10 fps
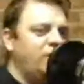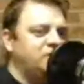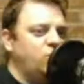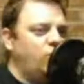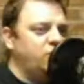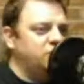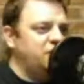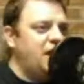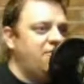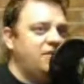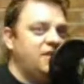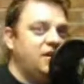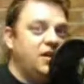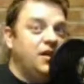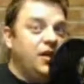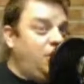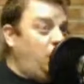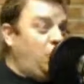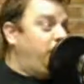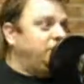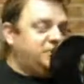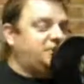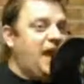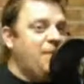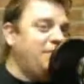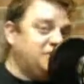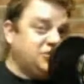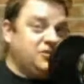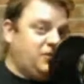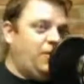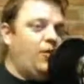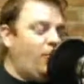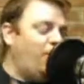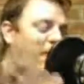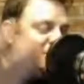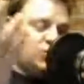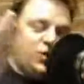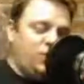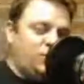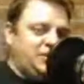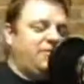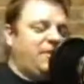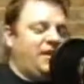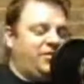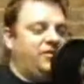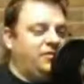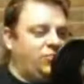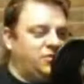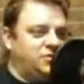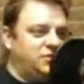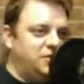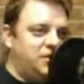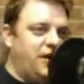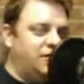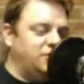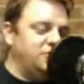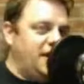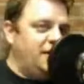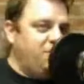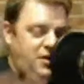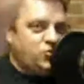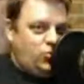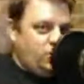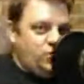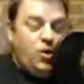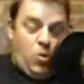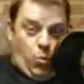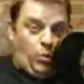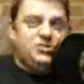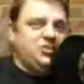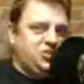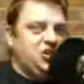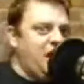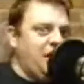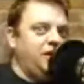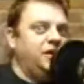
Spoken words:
the one you're saving. Samus, or Metroid, which everybody thought was the character's name, Metroid was a chick.